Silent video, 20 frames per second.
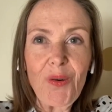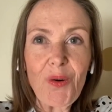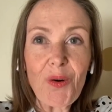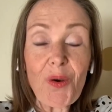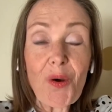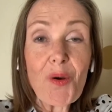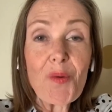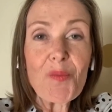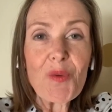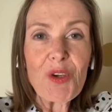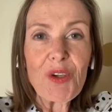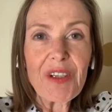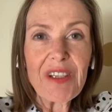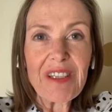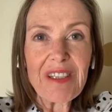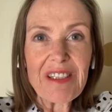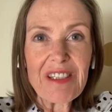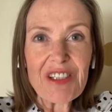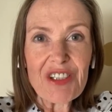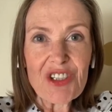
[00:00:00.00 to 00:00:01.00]
autoimmune
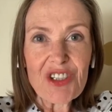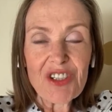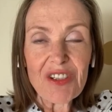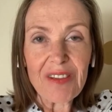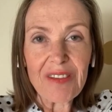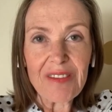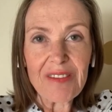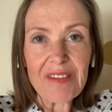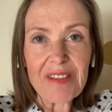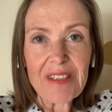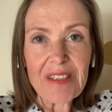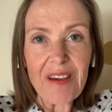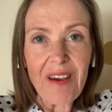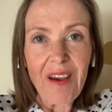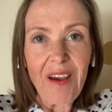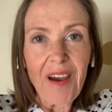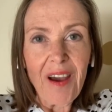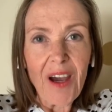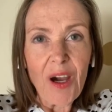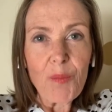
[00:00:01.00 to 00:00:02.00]
conditions.
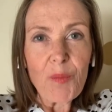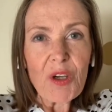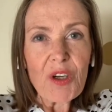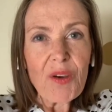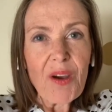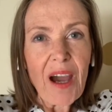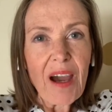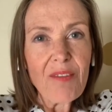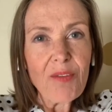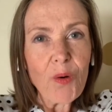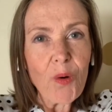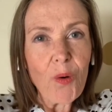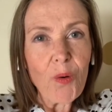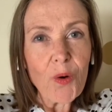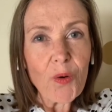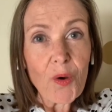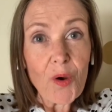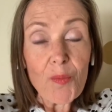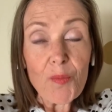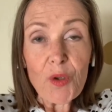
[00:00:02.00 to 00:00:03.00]
And when you have
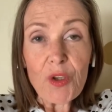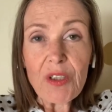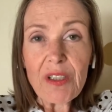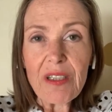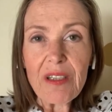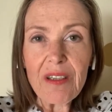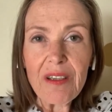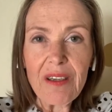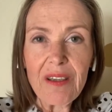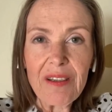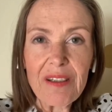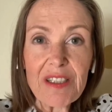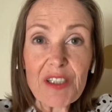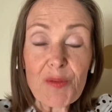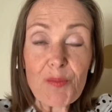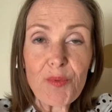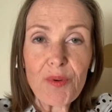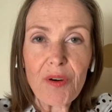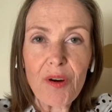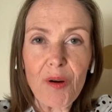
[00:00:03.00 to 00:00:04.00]
autoimmunity, it is
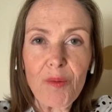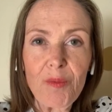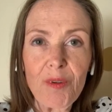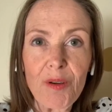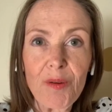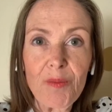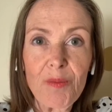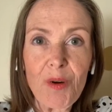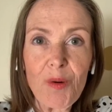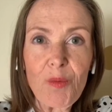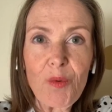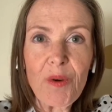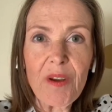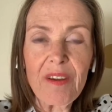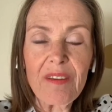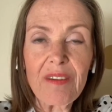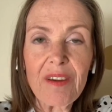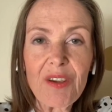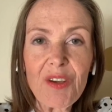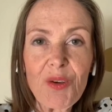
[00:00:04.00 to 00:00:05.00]
a problem
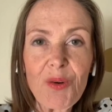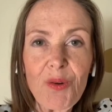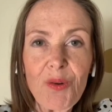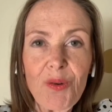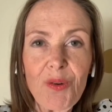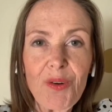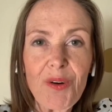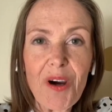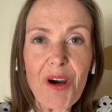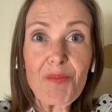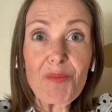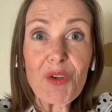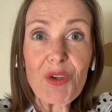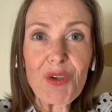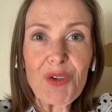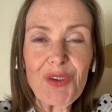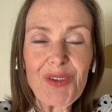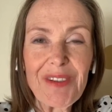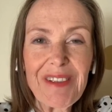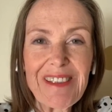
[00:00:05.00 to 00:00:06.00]
with your
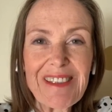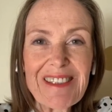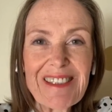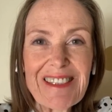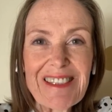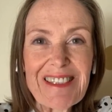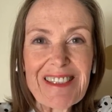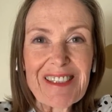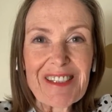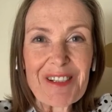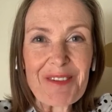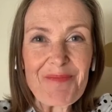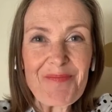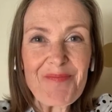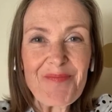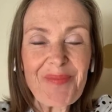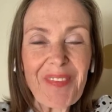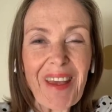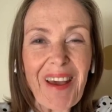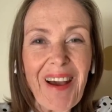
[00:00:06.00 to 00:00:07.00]
immune
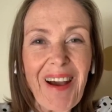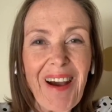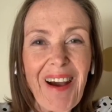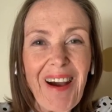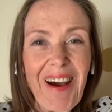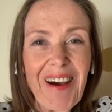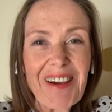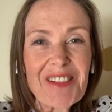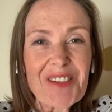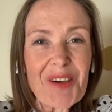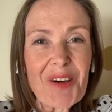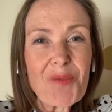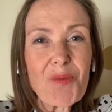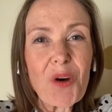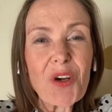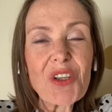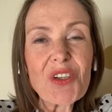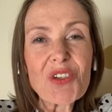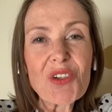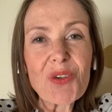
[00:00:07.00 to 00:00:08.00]
system. So I
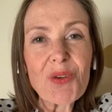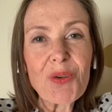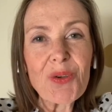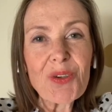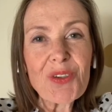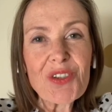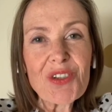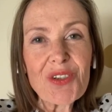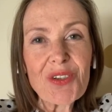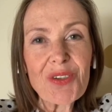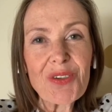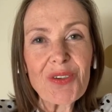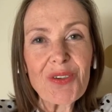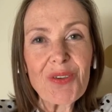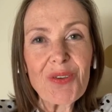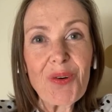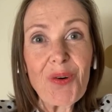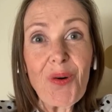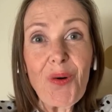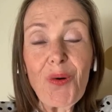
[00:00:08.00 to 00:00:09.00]
want to talk
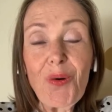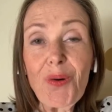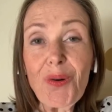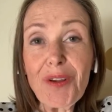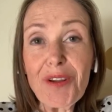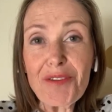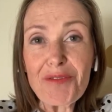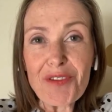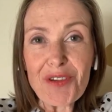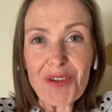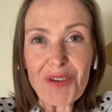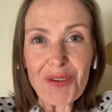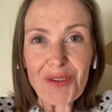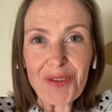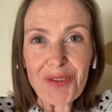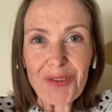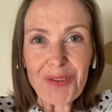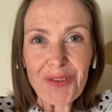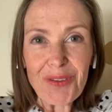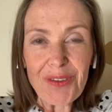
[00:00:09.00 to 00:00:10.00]
to all of
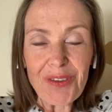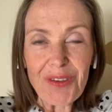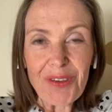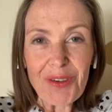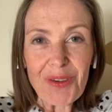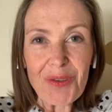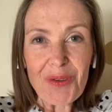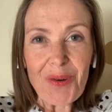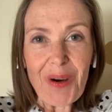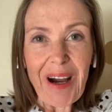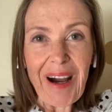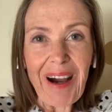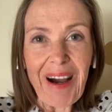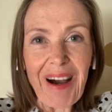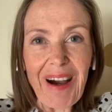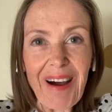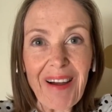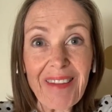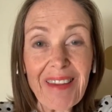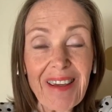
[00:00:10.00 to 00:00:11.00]
you who
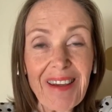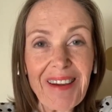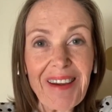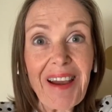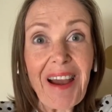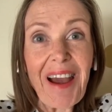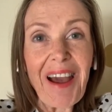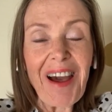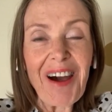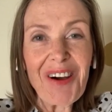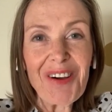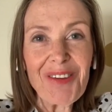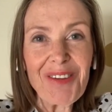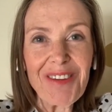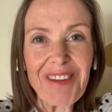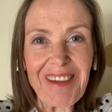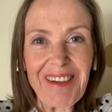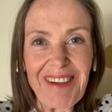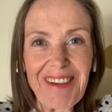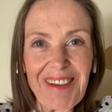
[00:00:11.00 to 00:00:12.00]
are the
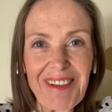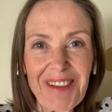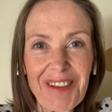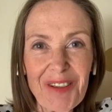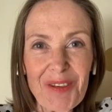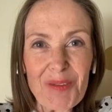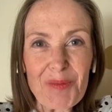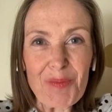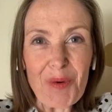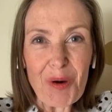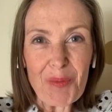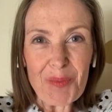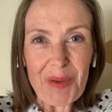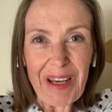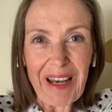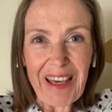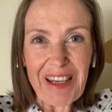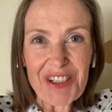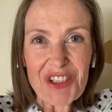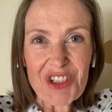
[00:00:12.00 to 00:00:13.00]
healthy
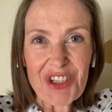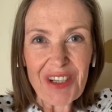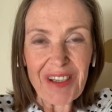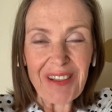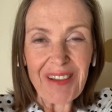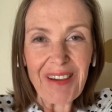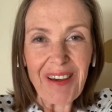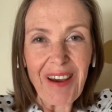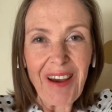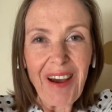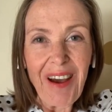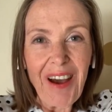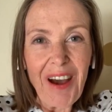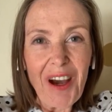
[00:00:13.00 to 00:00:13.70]
population,